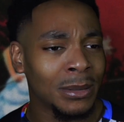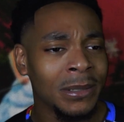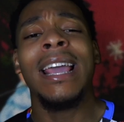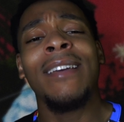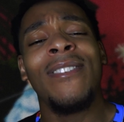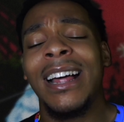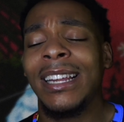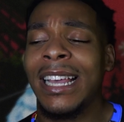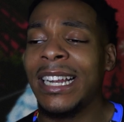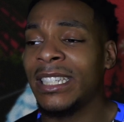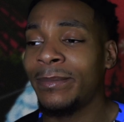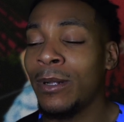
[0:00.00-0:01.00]
He finally
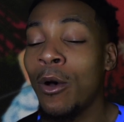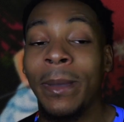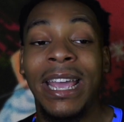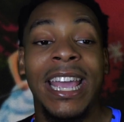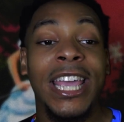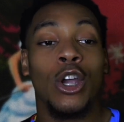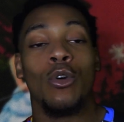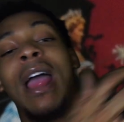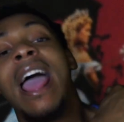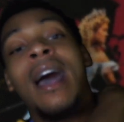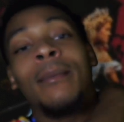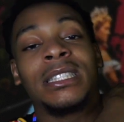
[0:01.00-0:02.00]
catches up on me and he
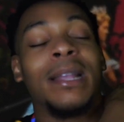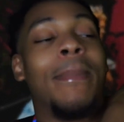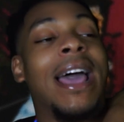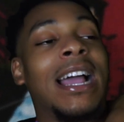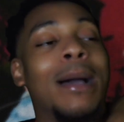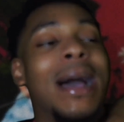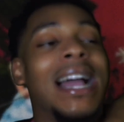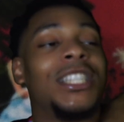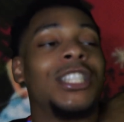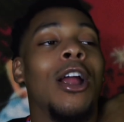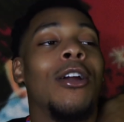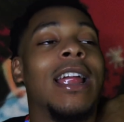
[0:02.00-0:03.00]
grabs the back of my
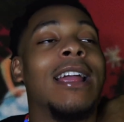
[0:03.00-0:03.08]
shirt,